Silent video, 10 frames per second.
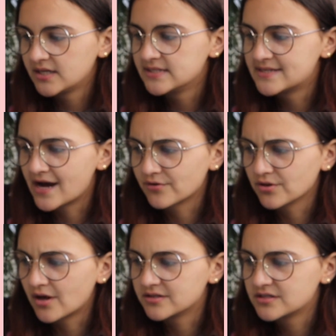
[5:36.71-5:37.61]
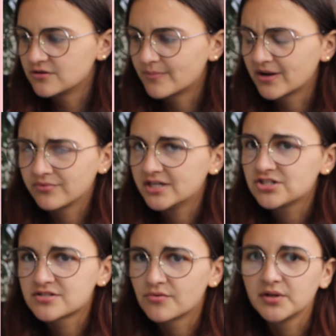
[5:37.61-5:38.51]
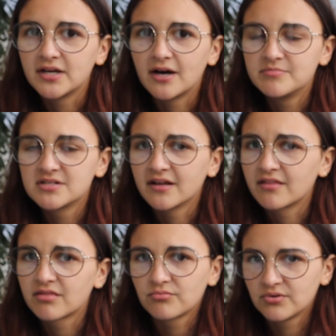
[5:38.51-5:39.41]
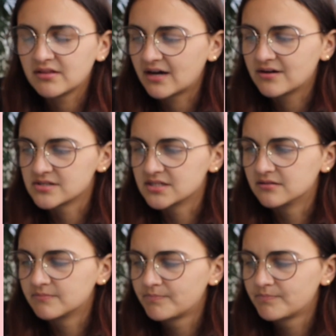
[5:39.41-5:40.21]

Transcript: is down a lot too. My reach is only up to like 3,000